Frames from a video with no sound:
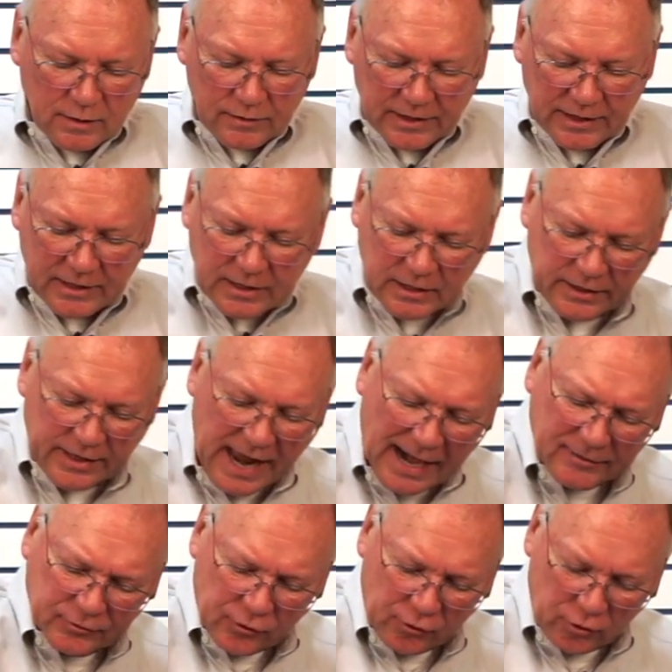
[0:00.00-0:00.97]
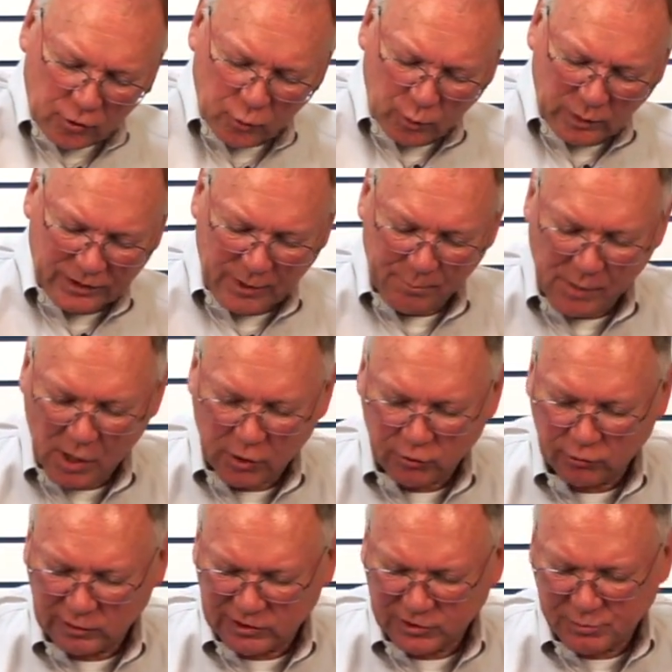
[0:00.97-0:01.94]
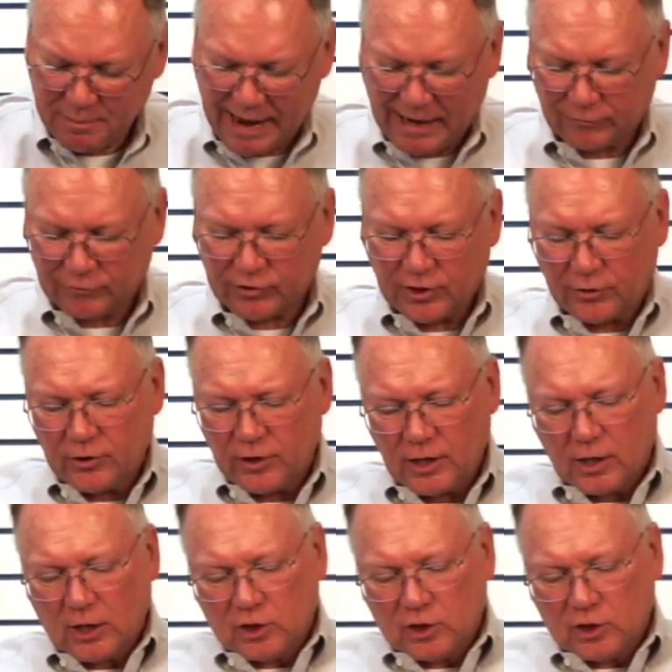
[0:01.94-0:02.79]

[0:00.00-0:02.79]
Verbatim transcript: The connector, when the motor is mounted,